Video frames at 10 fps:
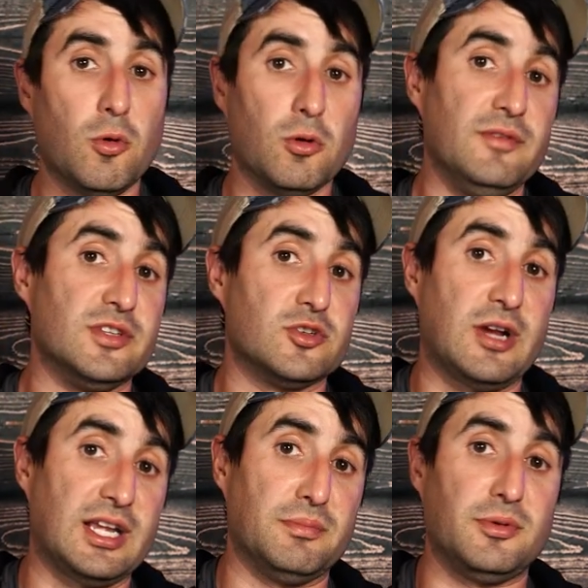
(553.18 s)
or even
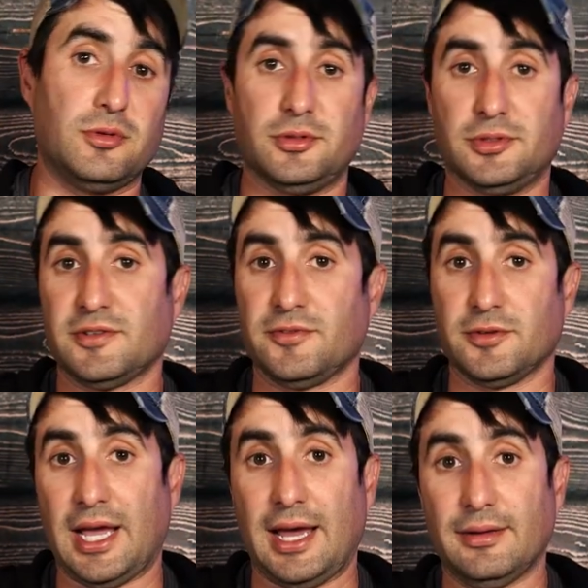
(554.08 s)
trekking poles
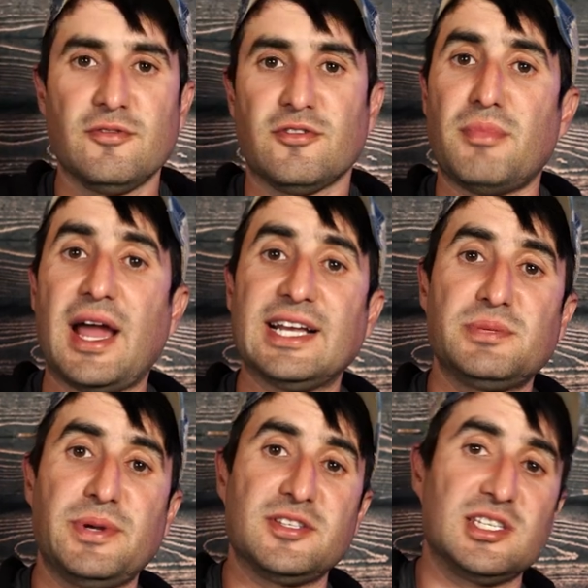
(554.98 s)
for that. From my
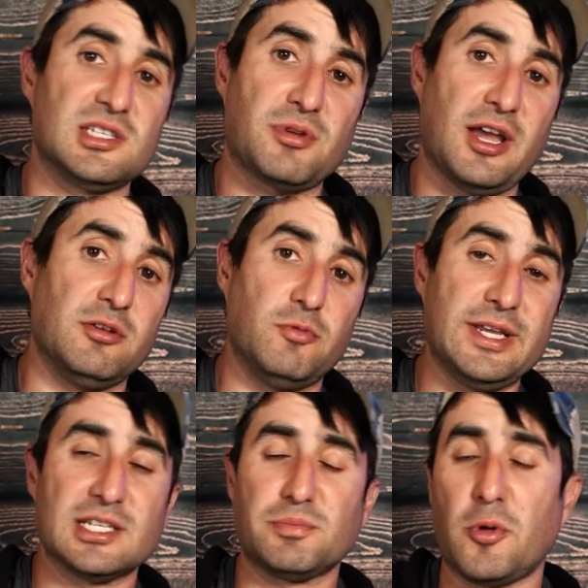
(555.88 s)
experience, this is probably the
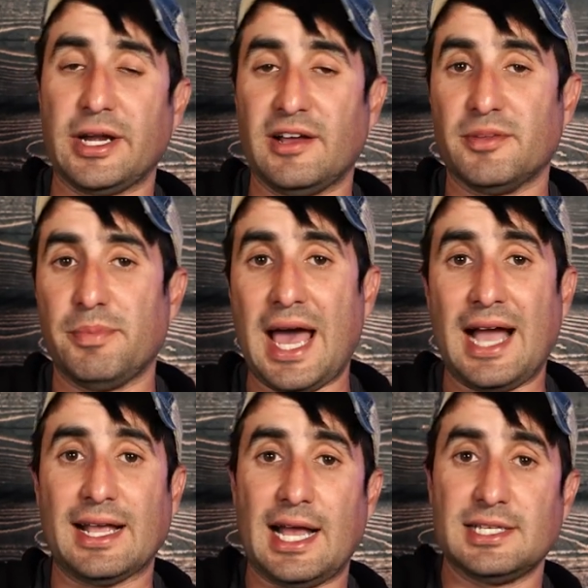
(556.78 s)
weakest point of the
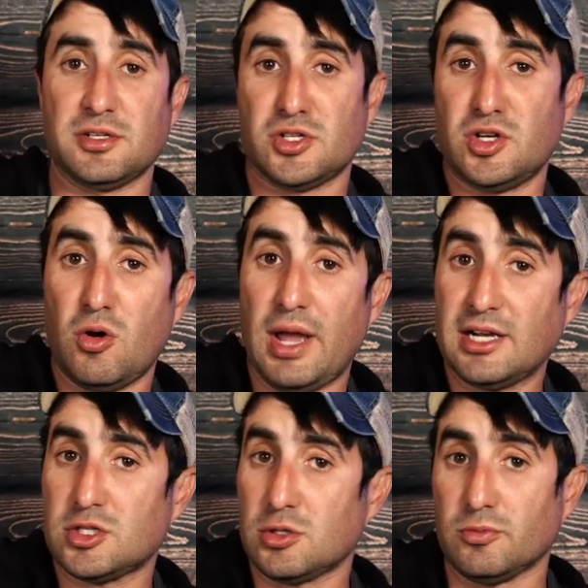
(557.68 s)
pack, as there's no
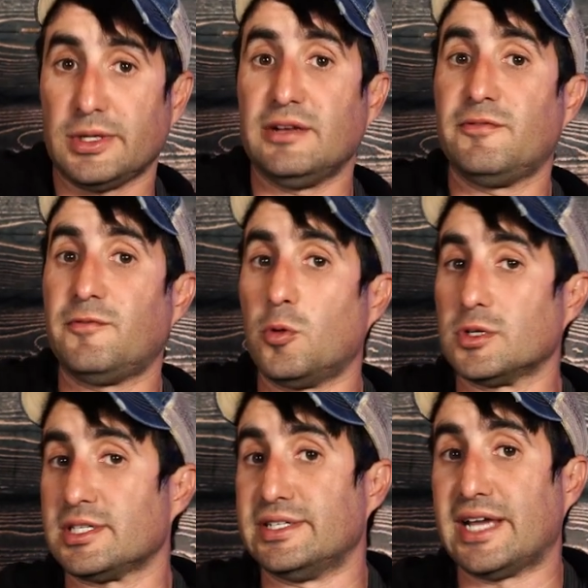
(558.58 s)
extra
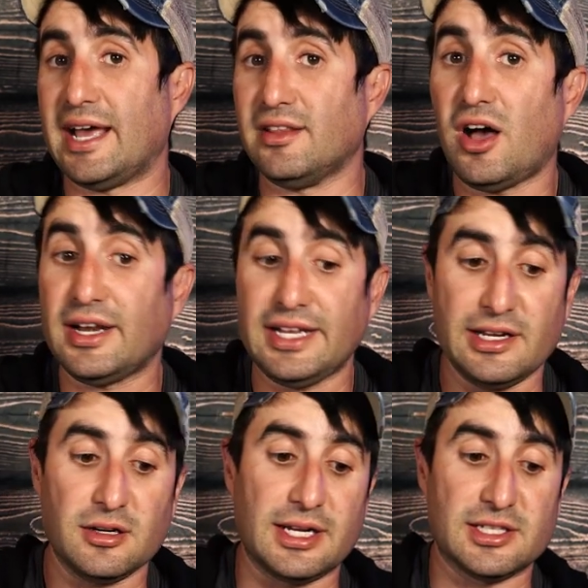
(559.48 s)
reinforced nylon
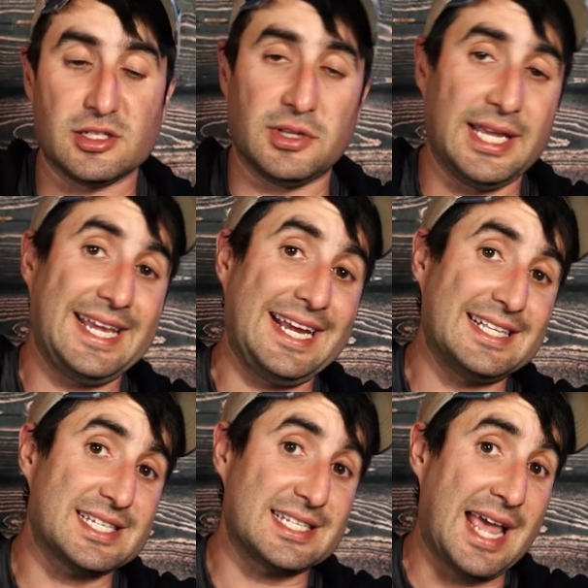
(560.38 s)
here, and so they
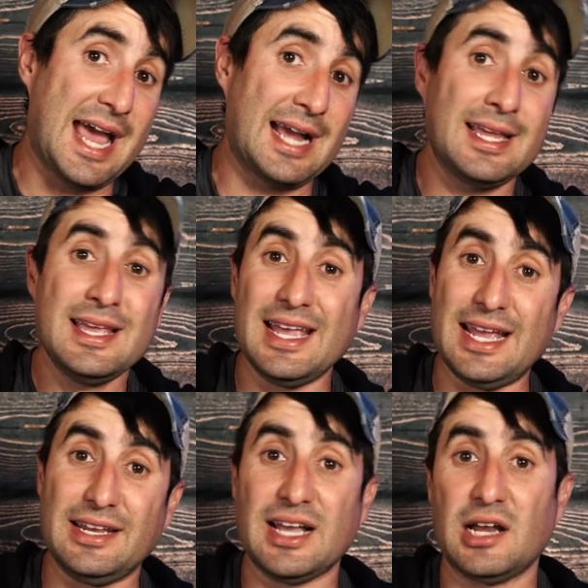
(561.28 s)
can snag,
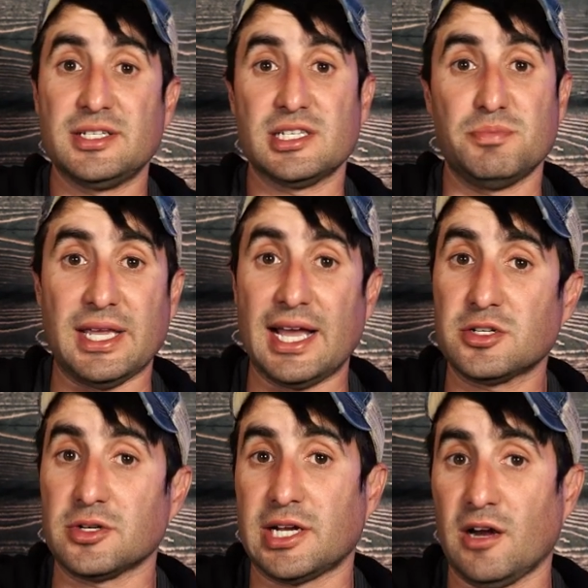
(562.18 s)
and you got to just be
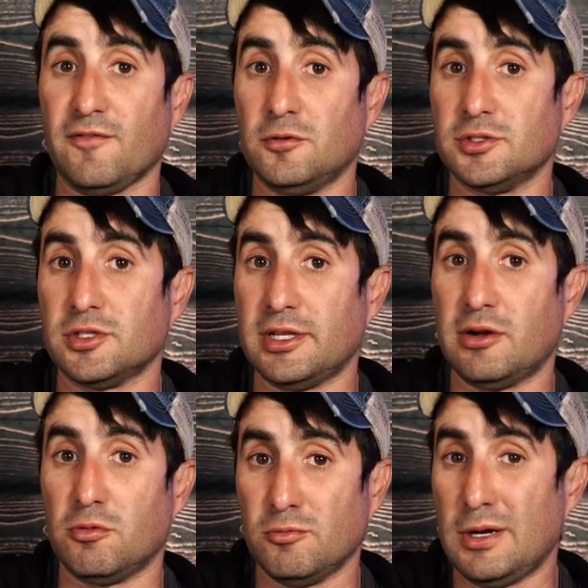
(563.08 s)
extra careful so they
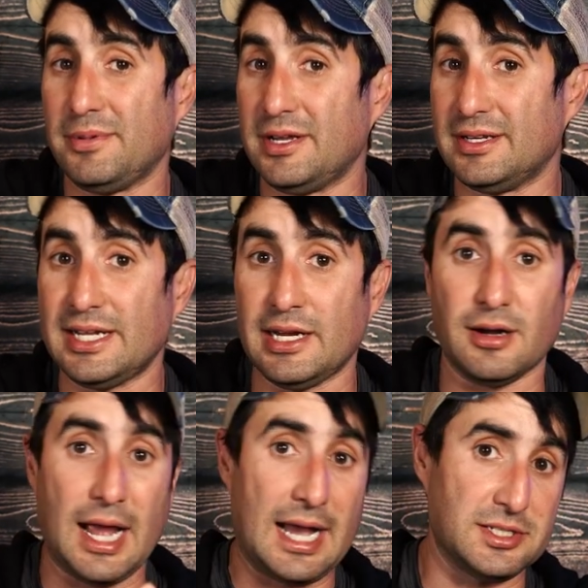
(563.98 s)
don't rip and
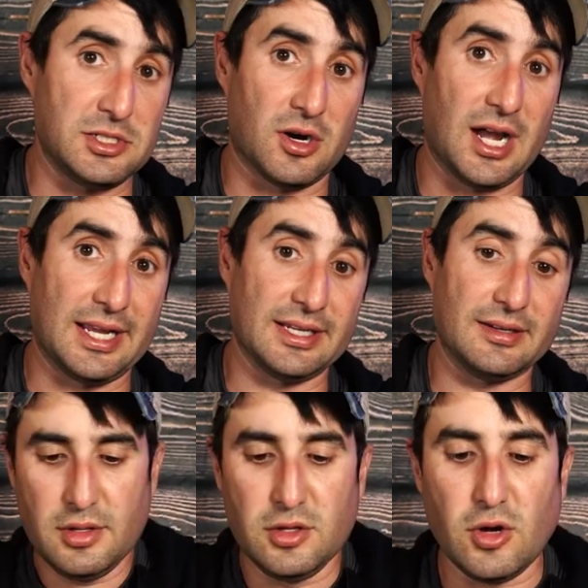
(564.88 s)
tear as you are
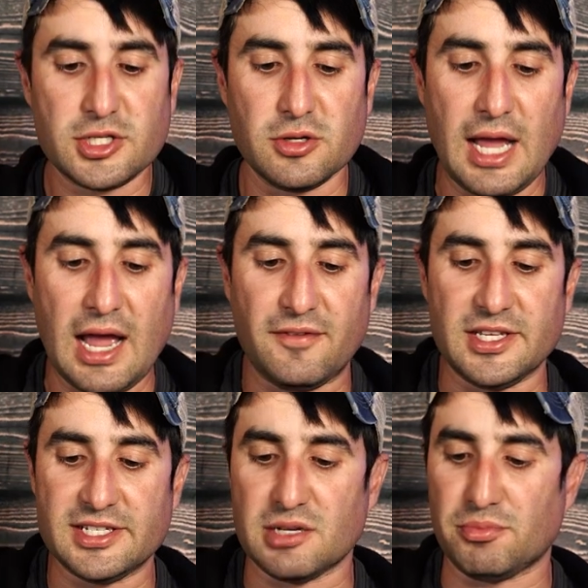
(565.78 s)
hiking. You also have
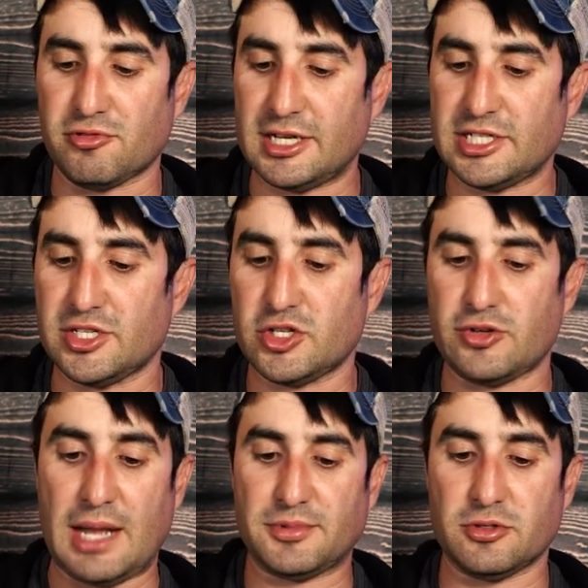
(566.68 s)
these compression
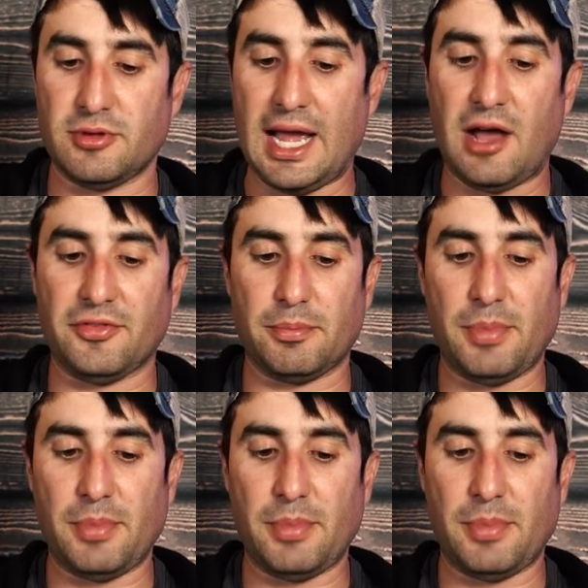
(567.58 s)
straps throughout the